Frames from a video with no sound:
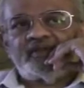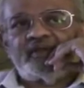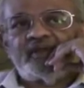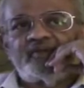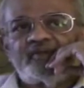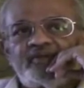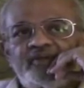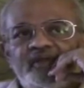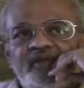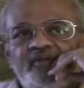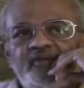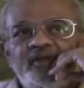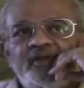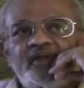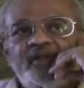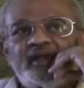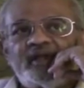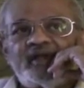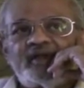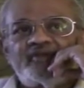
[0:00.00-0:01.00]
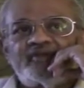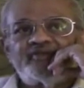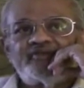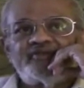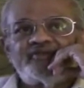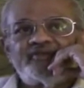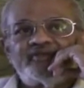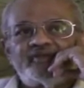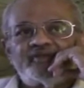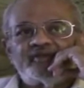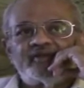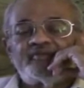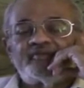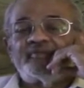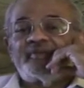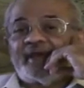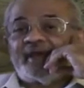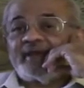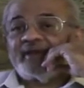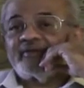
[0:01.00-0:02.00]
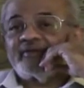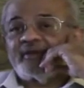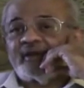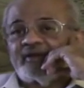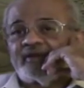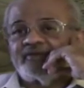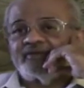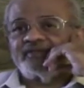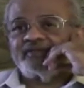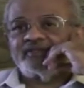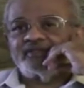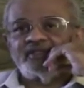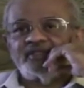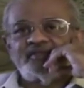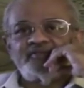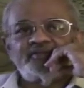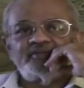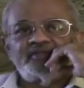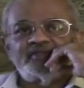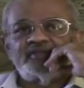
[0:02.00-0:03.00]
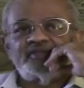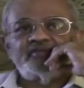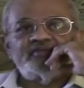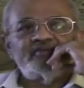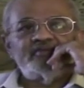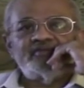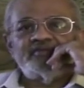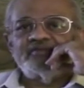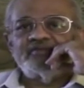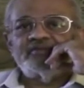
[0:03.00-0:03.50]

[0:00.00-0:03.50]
They will have a background steeped in